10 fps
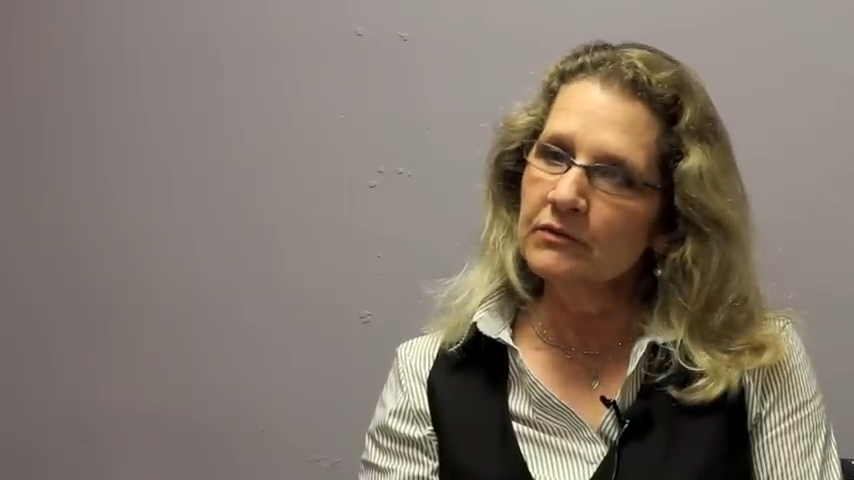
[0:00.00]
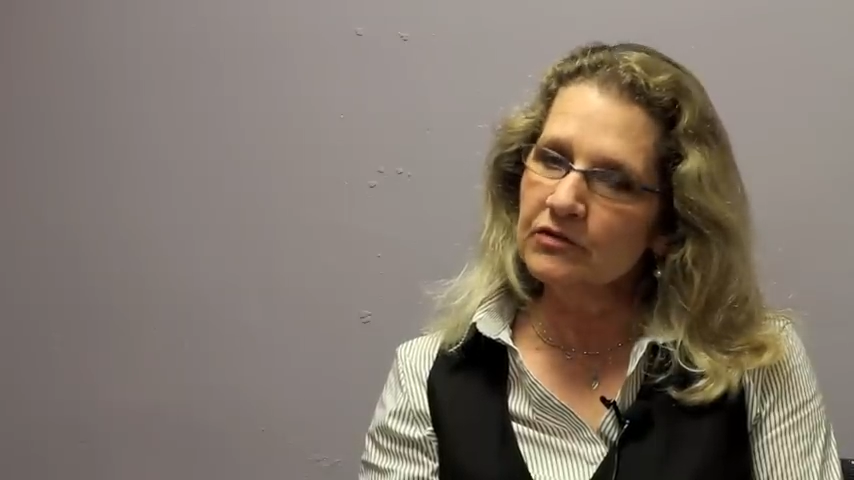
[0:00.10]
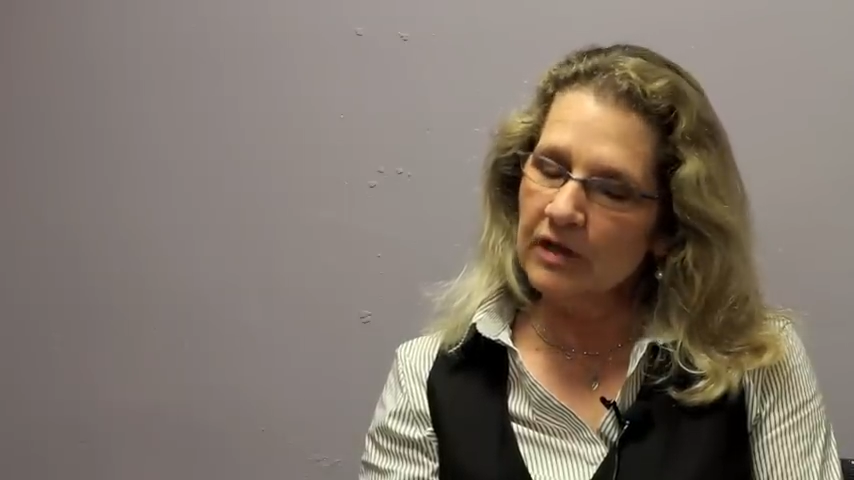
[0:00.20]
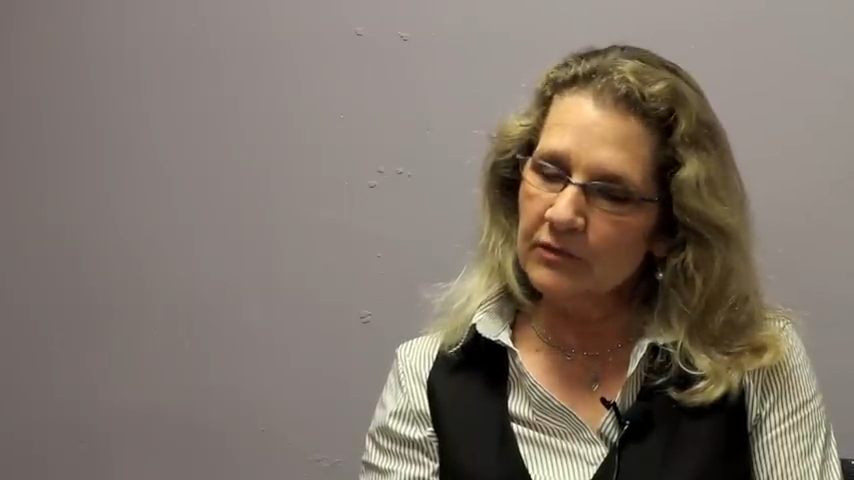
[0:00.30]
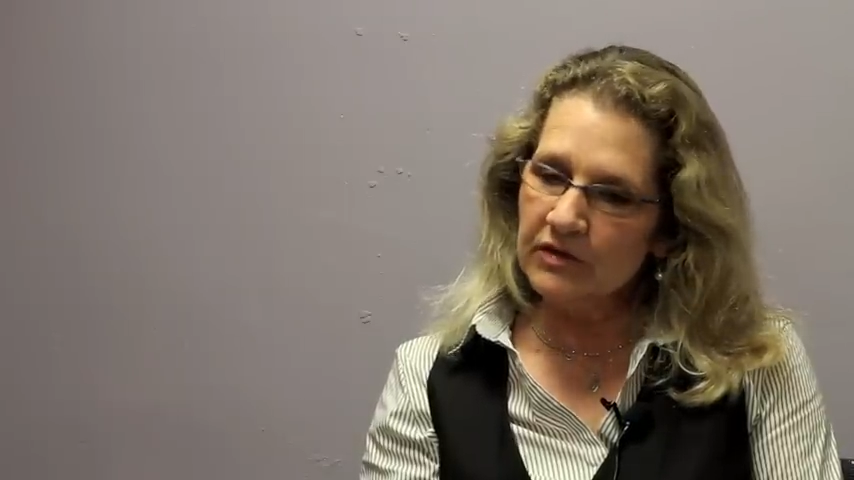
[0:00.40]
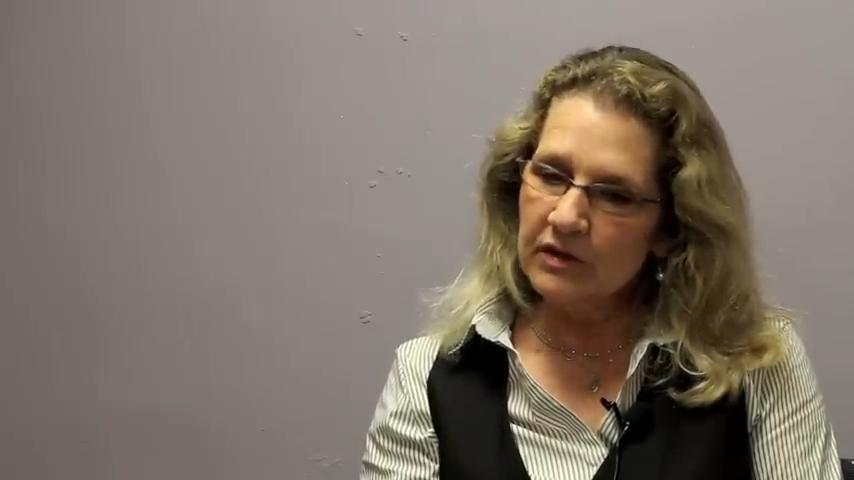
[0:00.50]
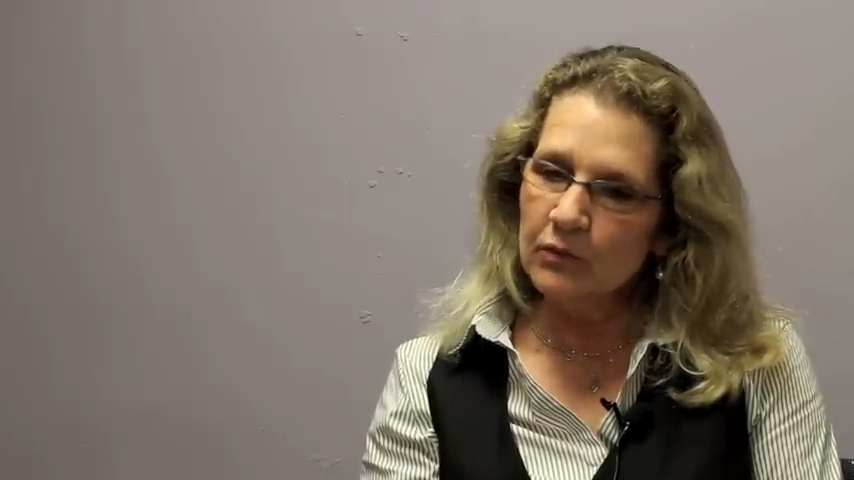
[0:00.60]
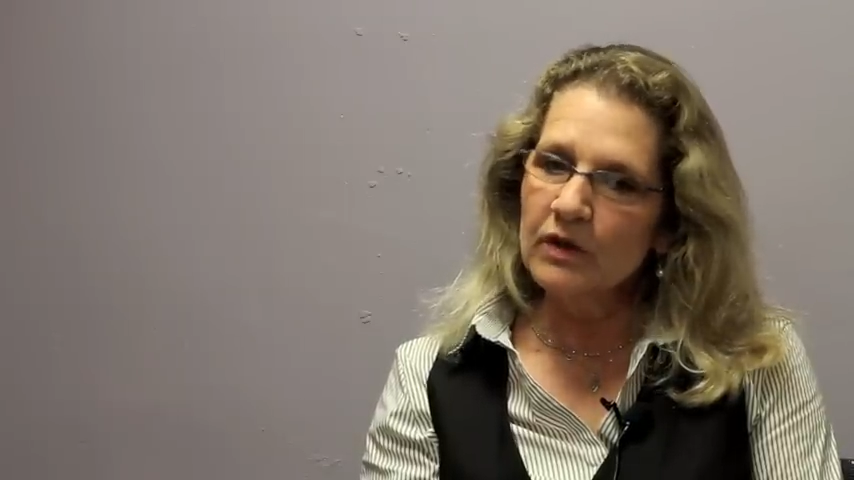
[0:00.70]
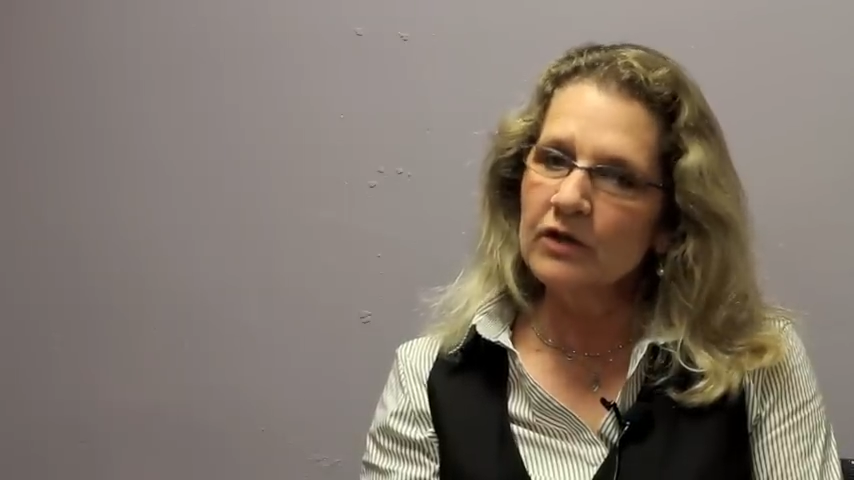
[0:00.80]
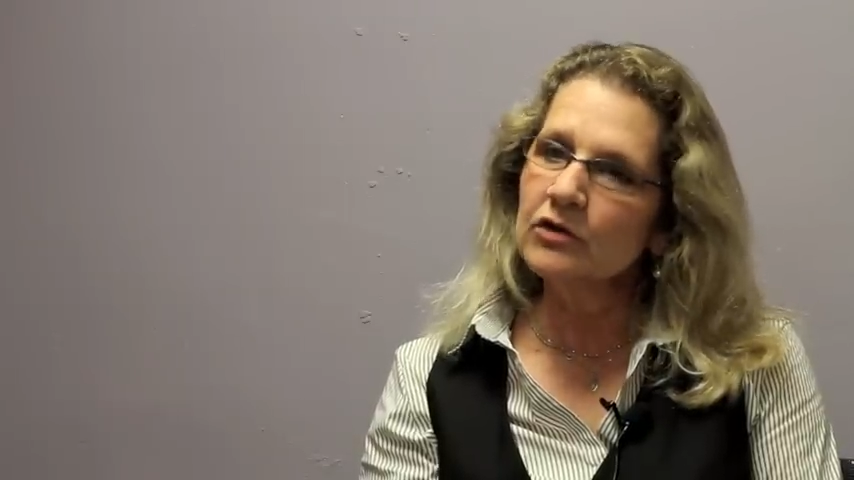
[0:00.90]
James Lee
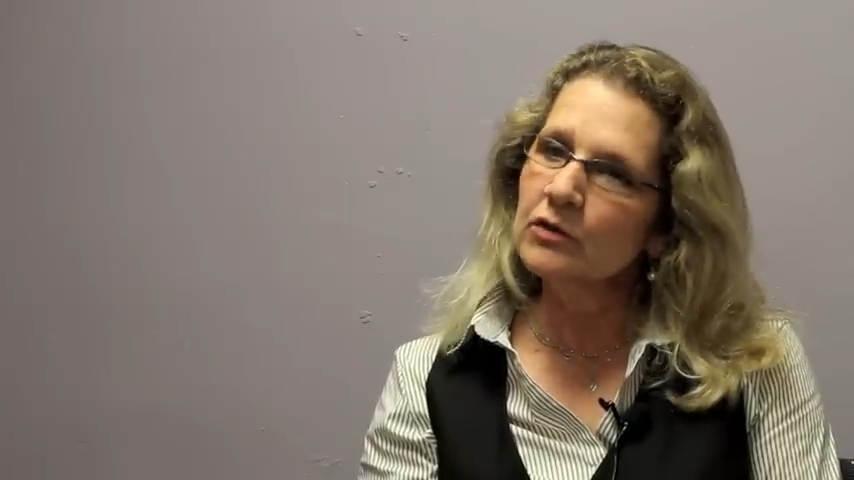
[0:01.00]
Witt,